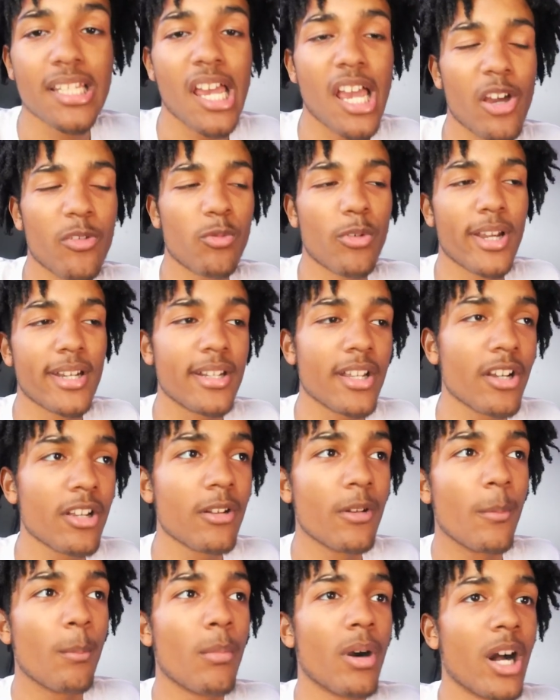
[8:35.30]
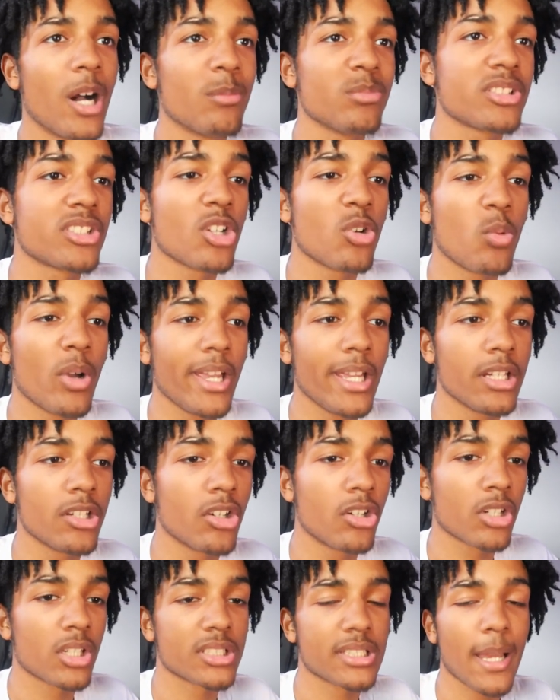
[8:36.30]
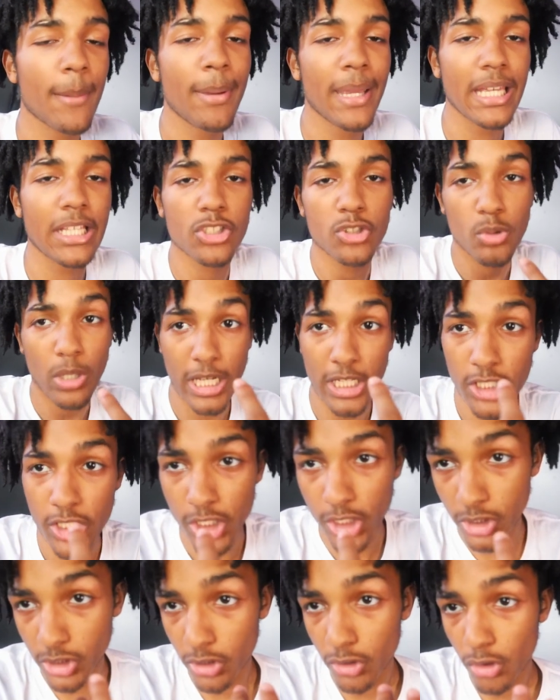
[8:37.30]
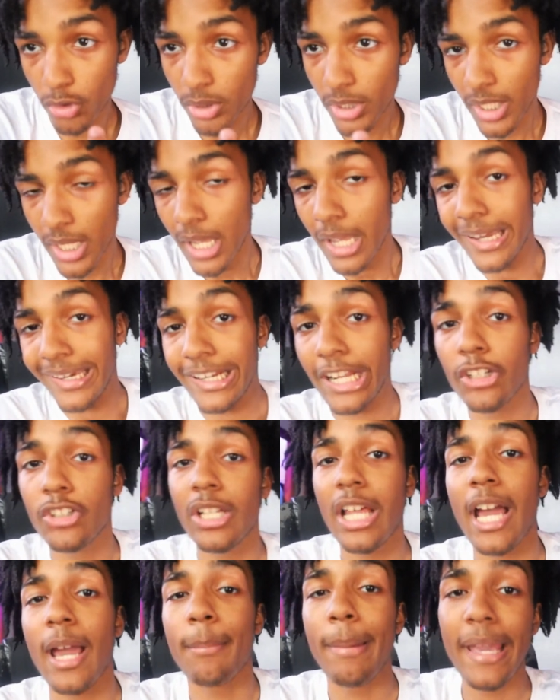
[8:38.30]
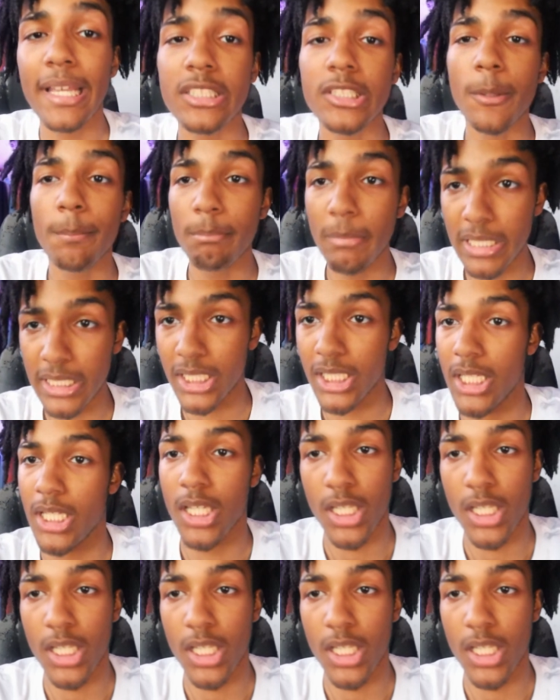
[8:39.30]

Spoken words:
halfway done, but I'm still waiting on, because I paid two editors to do it, and I'm glad I paid some money.